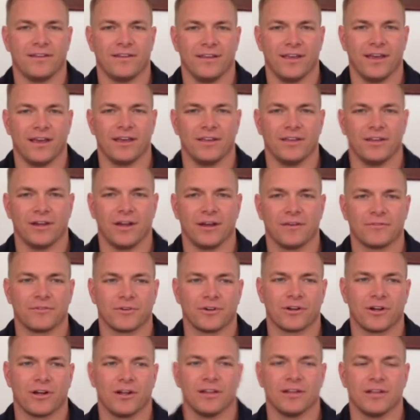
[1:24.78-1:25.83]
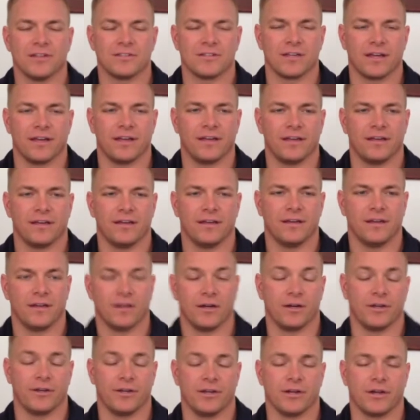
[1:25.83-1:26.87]
Yeah, a year after college, a
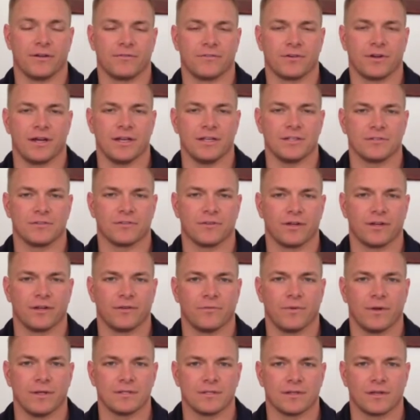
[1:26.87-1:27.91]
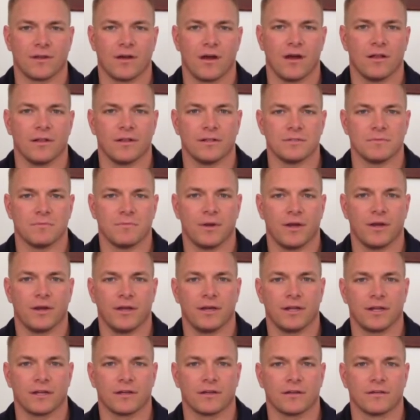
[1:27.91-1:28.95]
year after high school, I went to college in
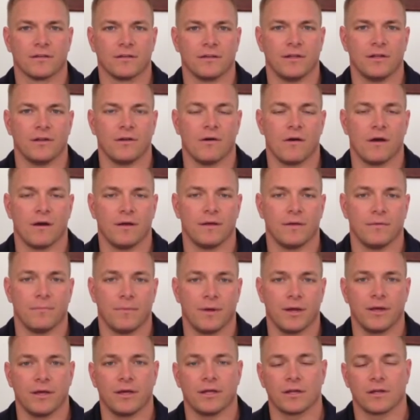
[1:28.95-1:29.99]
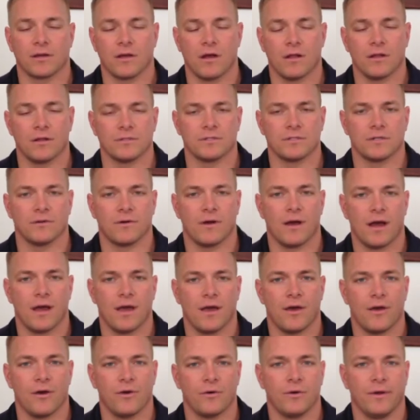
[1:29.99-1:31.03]
Marietta College in
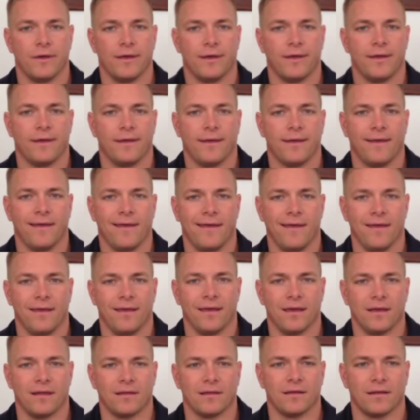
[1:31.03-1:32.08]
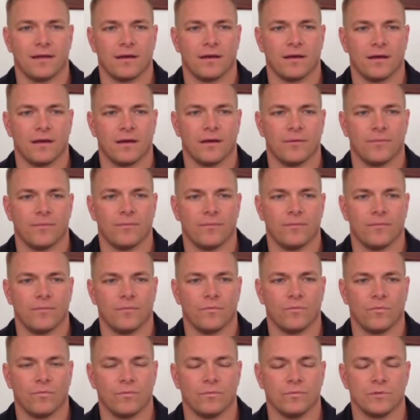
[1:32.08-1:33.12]
Ohio, and
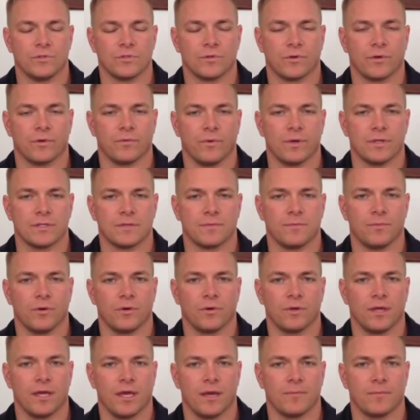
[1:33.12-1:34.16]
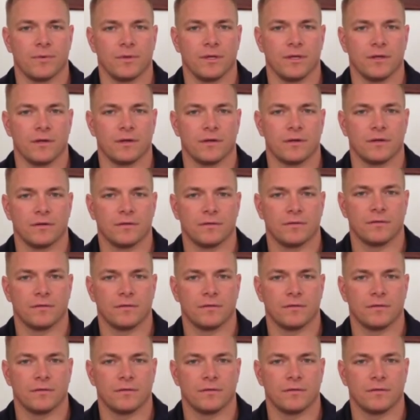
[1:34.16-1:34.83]
went to boot camp a year